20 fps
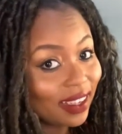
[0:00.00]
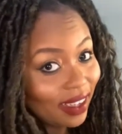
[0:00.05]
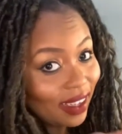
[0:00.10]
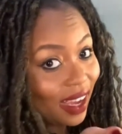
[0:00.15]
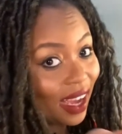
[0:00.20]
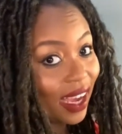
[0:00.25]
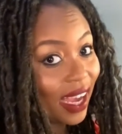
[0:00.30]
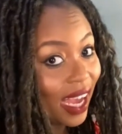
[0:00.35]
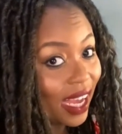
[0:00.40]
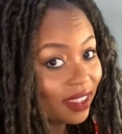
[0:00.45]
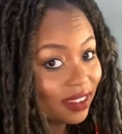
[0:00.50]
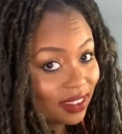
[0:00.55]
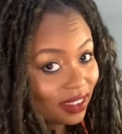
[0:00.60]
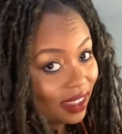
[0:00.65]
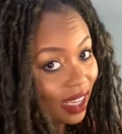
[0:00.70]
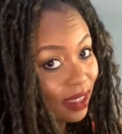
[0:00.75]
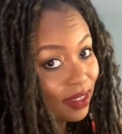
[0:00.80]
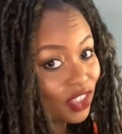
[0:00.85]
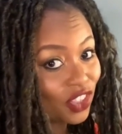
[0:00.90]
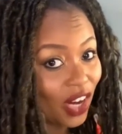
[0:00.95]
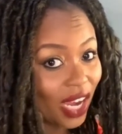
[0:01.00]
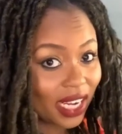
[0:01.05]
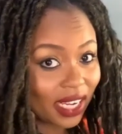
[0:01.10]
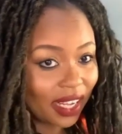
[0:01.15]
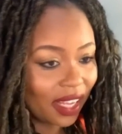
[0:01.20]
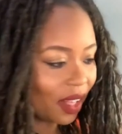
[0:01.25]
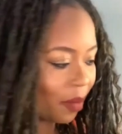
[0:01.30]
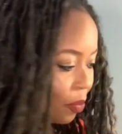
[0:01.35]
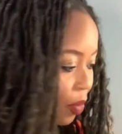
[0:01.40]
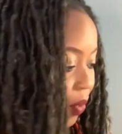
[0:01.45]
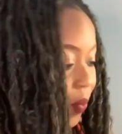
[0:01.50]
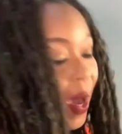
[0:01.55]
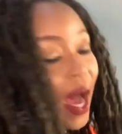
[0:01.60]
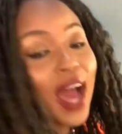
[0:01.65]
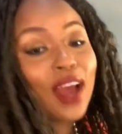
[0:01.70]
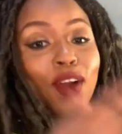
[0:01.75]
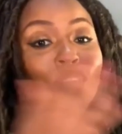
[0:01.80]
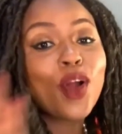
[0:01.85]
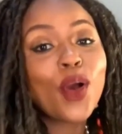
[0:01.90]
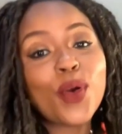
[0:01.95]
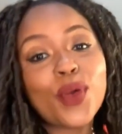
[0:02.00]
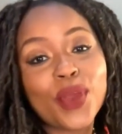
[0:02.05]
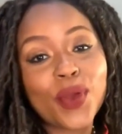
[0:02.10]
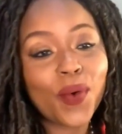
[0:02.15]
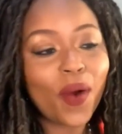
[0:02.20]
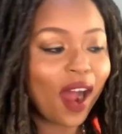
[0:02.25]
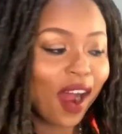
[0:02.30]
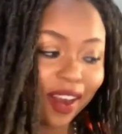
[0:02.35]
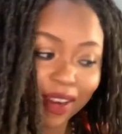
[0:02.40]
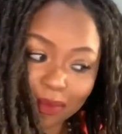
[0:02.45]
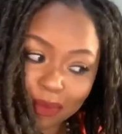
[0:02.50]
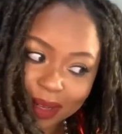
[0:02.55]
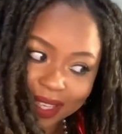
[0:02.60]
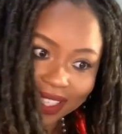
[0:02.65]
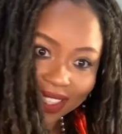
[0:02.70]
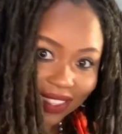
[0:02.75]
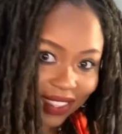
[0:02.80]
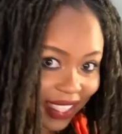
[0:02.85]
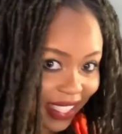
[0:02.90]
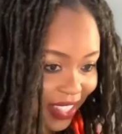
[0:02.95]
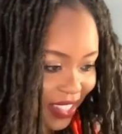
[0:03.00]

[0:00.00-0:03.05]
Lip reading: I try to help you out. I don't know who you are, but